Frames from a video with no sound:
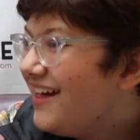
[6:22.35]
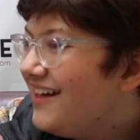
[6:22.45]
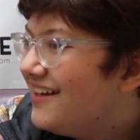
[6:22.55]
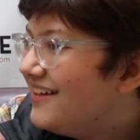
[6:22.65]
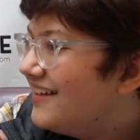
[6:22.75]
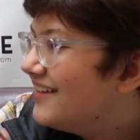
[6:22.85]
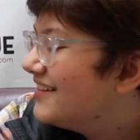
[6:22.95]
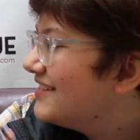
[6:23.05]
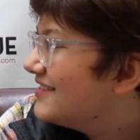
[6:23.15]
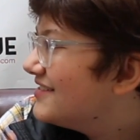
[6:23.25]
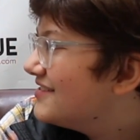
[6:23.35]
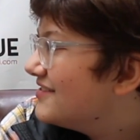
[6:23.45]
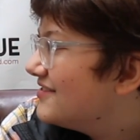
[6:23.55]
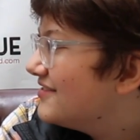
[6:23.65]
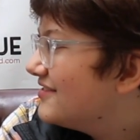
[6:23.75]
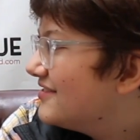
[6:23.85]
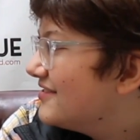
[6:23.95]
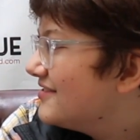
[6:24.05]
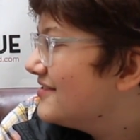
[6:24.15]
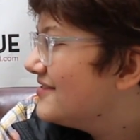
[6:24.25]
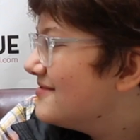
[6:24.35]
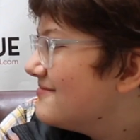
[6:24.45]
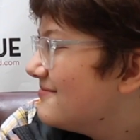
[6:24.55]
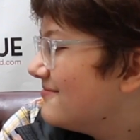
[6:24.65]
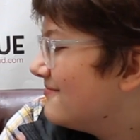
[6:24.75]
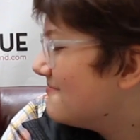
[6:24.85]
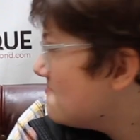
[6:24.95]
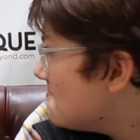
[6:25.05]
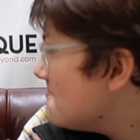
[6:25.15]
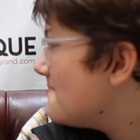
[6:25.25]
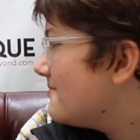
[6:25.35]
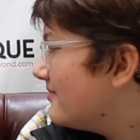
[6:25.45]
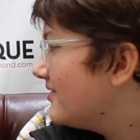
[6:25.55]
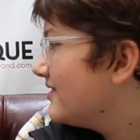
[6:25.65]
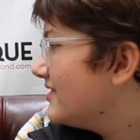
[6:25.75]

(not speaking)